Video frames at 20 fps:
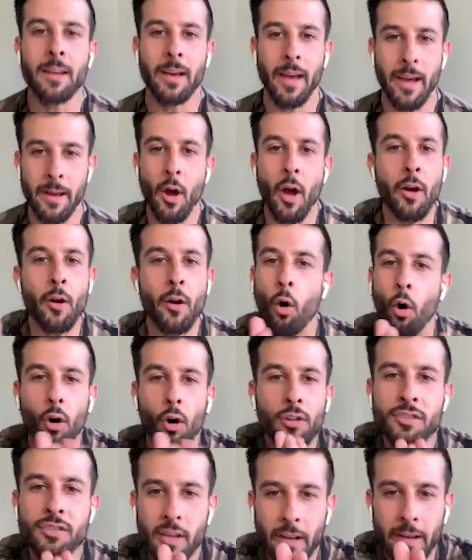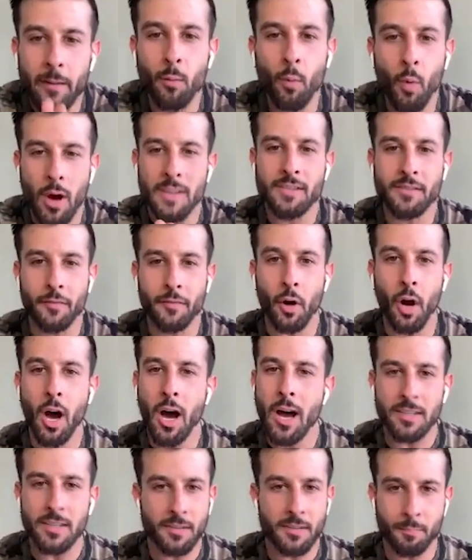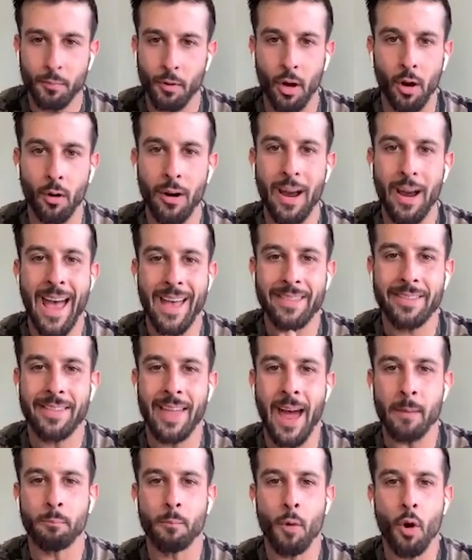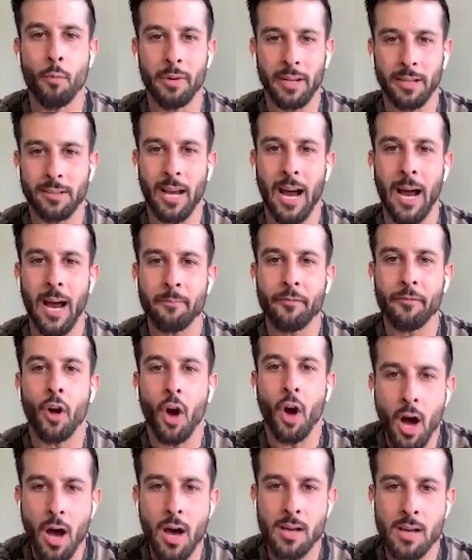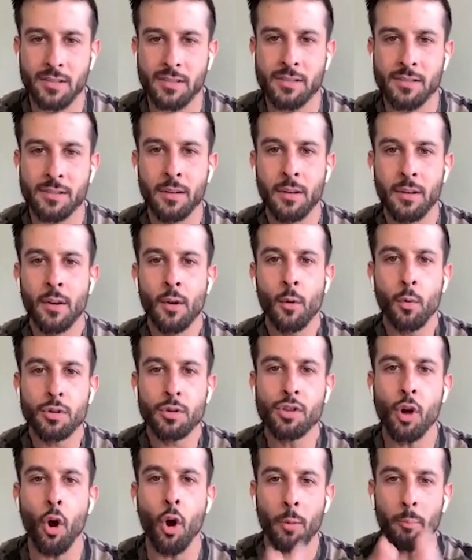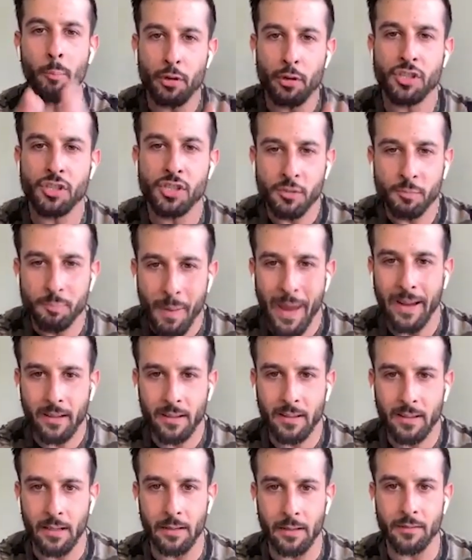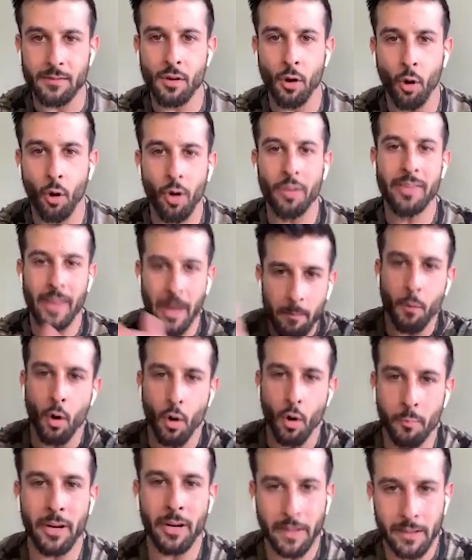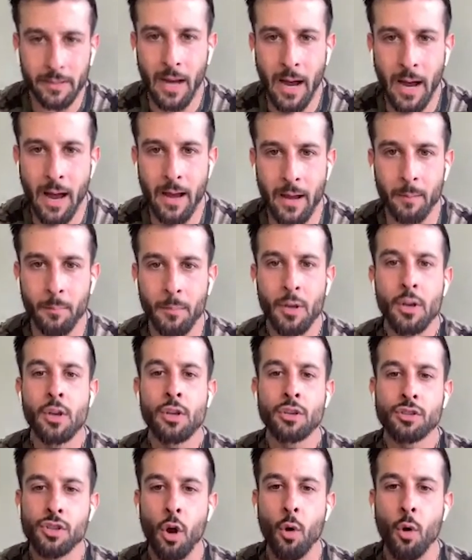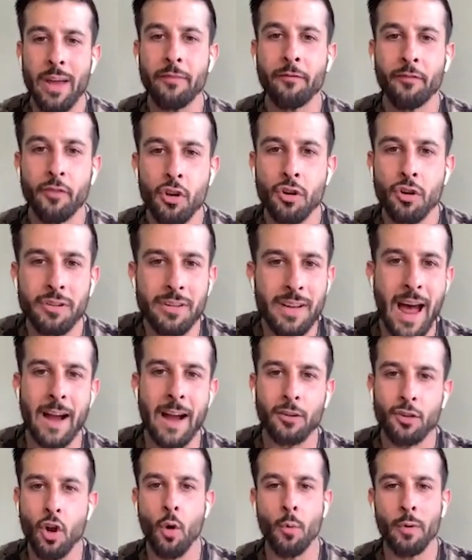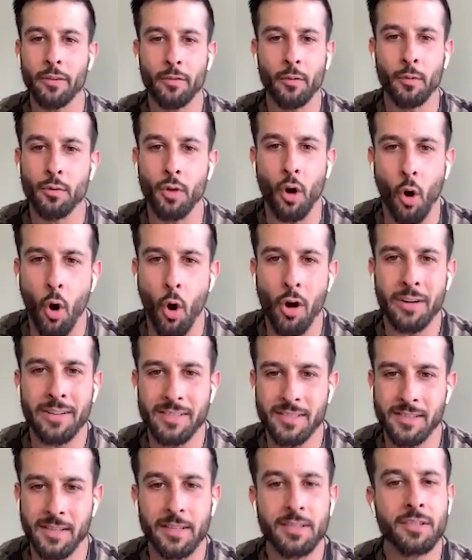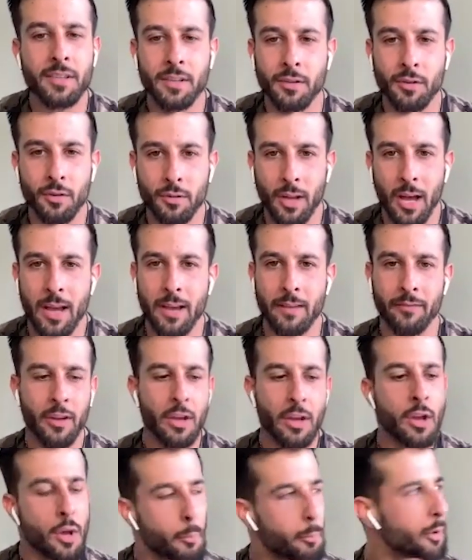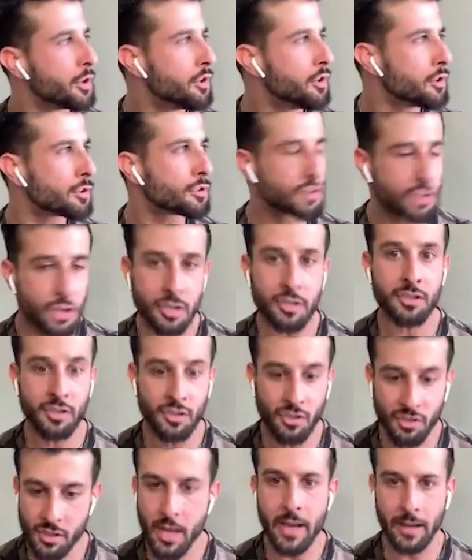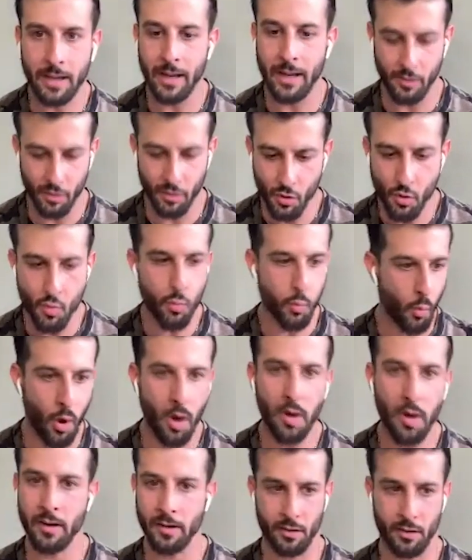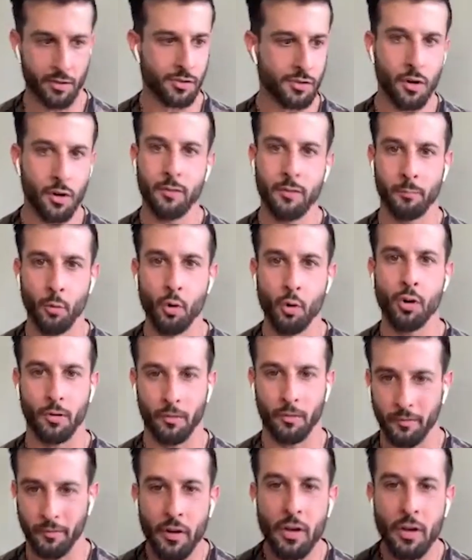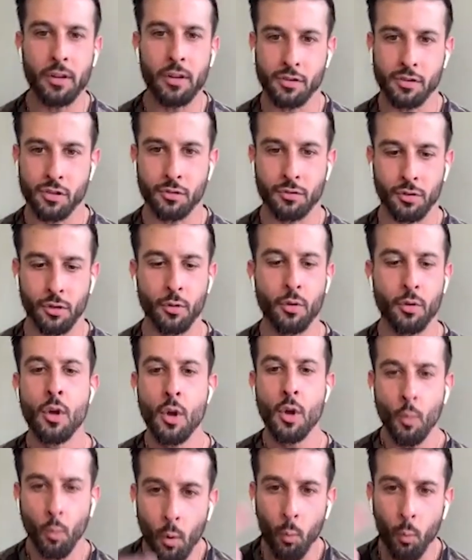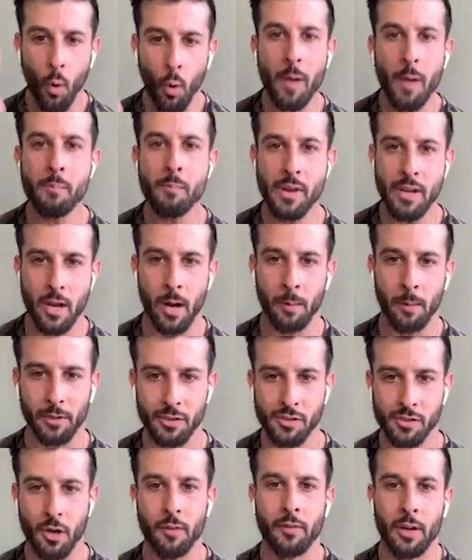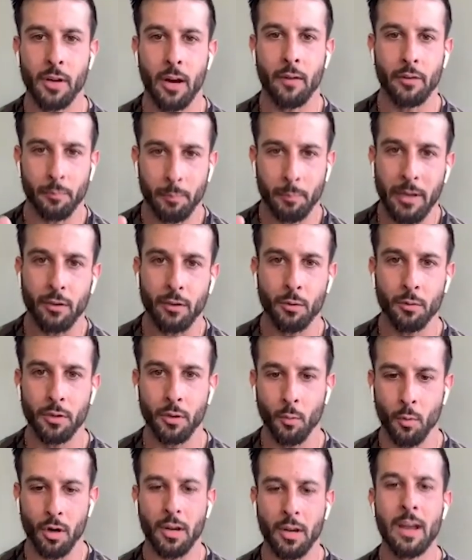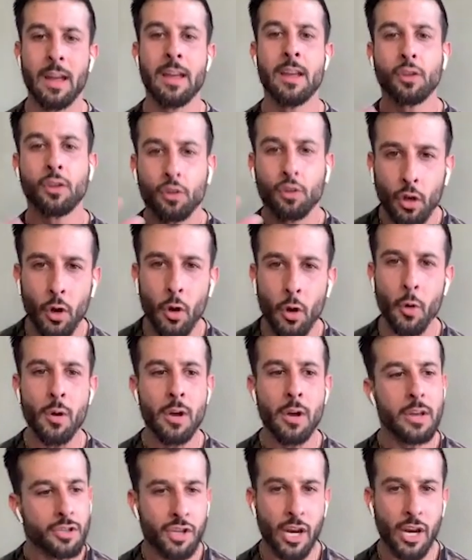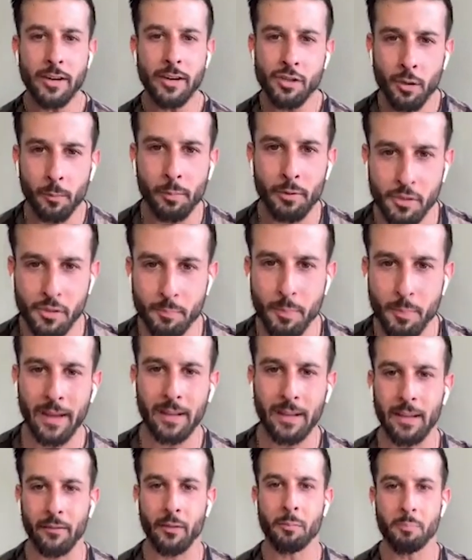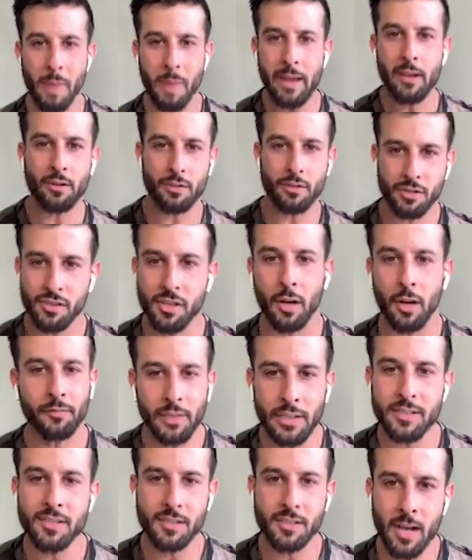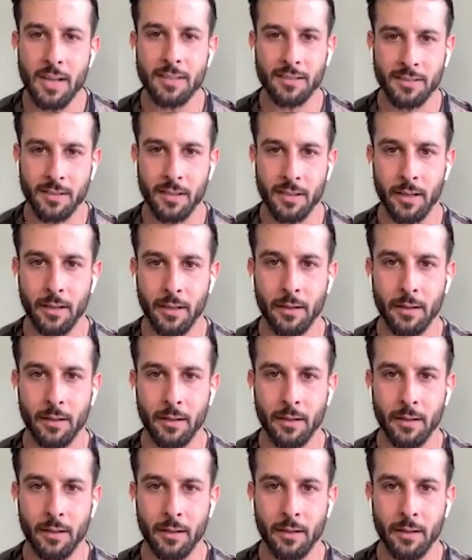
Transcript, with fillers: and and all it was for us, bro, at that moment in time for us was our perspectives on that moment in time. So if you're not going through the hardest things in your life, but you're just sick and you want and deserve more or feel that you do, well, one, become deserving of it by doing the work. Two, change your perspective and make yourself disgusted.